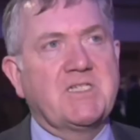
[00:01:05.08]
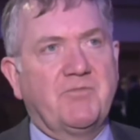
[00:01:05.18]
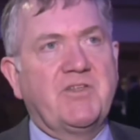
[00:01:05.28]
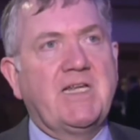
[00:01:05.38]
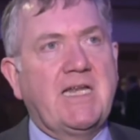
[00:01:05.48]

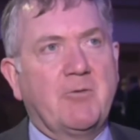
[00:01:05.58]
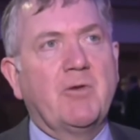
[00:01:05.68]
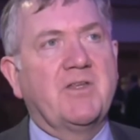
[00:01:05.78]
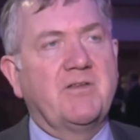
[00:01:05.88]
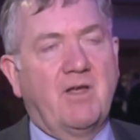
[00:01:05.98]
It's
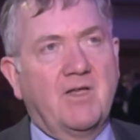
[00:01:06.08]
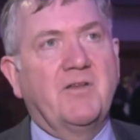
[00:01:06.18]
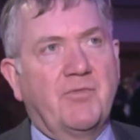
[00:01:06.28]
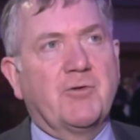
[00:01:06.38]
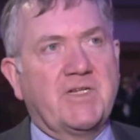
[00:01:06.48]
dealing with a,
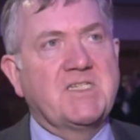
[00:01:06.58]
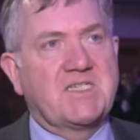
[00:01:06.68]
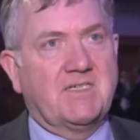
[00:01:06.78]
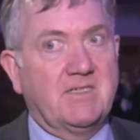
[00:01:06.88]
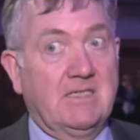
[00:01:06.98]
a difficult
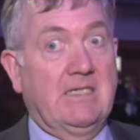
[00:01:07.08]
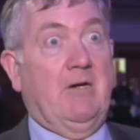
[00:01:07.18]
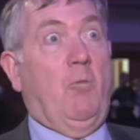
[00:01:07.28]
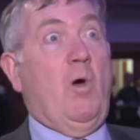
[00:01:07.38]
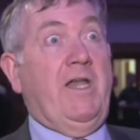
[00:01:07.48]
incident
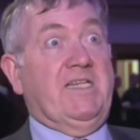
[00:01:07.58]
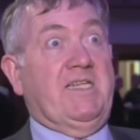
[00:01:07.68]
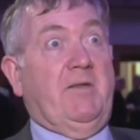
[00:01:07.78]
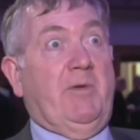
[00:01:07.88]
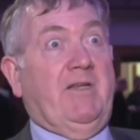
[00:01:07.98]
when
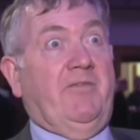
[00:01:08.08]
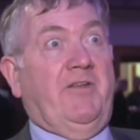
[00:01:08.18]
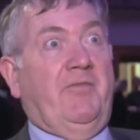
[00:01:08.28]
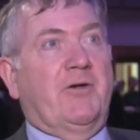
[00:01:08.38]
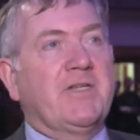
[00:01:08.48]
it's in the middle
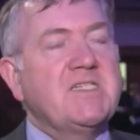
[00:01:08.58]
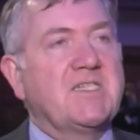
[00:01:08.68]
of the difficult